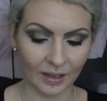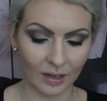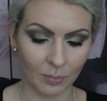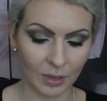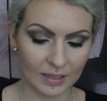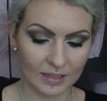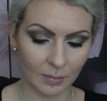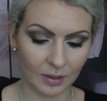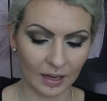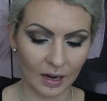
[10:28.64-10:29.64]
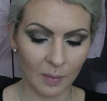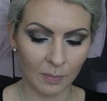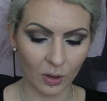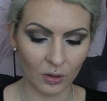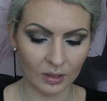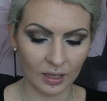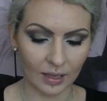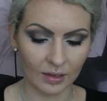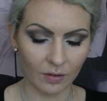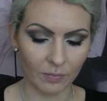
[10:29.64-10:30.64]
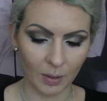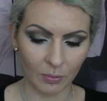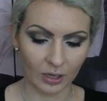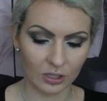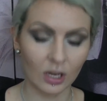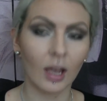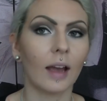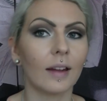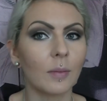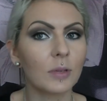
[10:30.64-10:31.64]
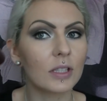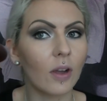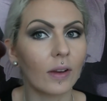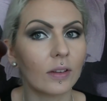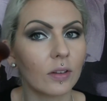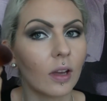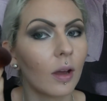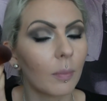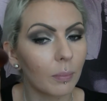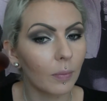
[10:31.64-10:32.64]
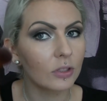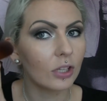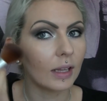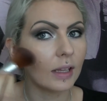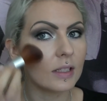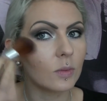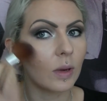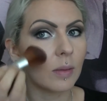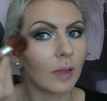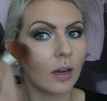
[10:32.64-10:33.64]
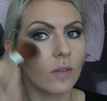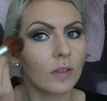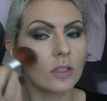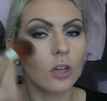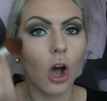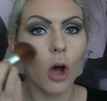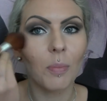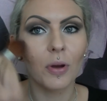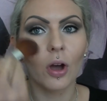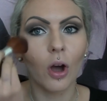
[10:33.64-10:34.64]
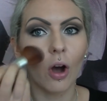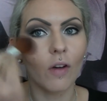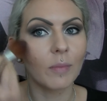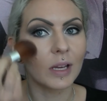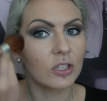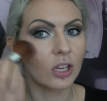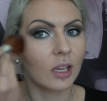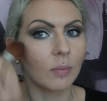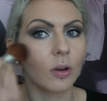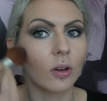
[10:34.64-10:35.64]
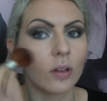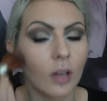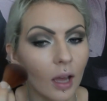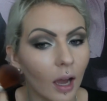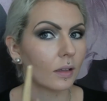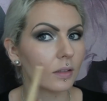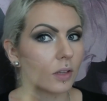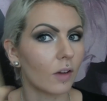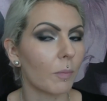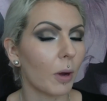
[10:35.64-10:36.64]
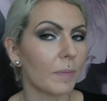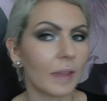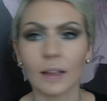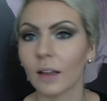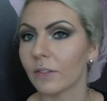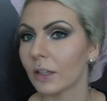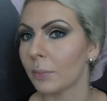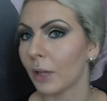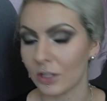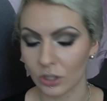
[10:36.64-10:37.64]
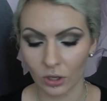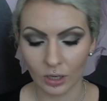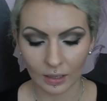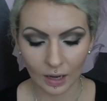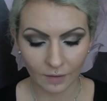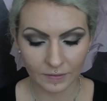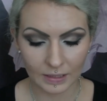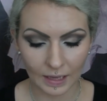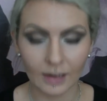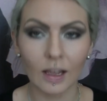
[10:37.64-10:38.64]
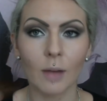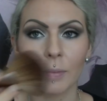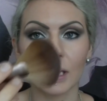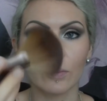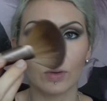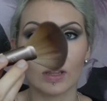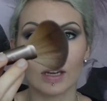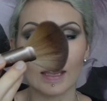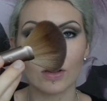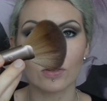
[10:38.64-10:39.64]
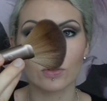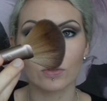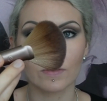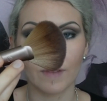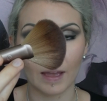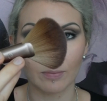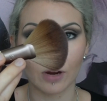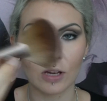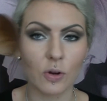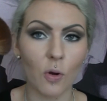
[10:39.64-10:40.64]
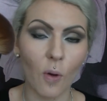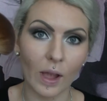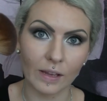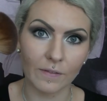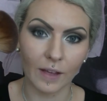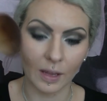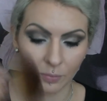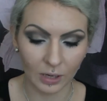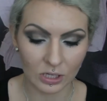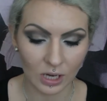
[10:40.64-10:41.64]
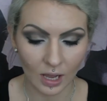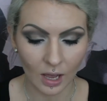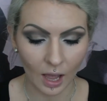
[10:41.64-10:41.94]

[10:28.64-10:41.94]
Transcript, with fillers: I'll pick some of that up on the end of my brush, and I'm just going to gently sweep that over the top of my cheekbone. So I've popped that lovely blush on, and after that come in with an EcoTools fan brush or any fan brush